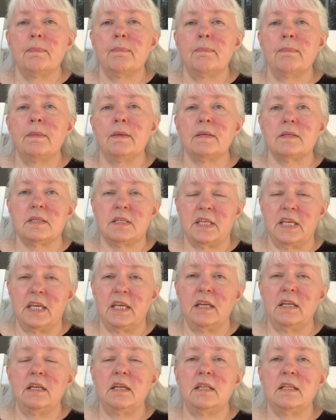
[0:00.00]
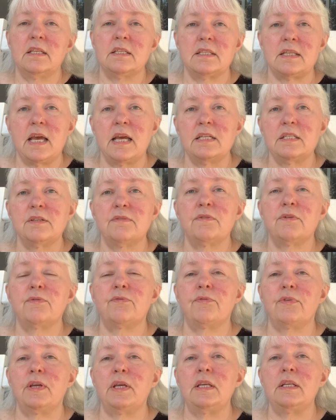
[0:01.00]
the skin and the sides of your
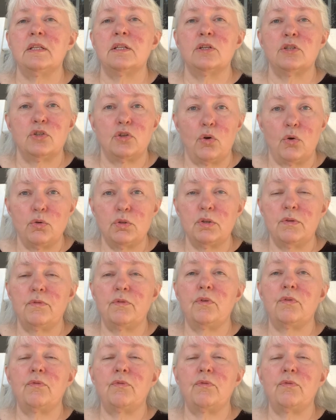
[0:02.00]
feet and the soles of your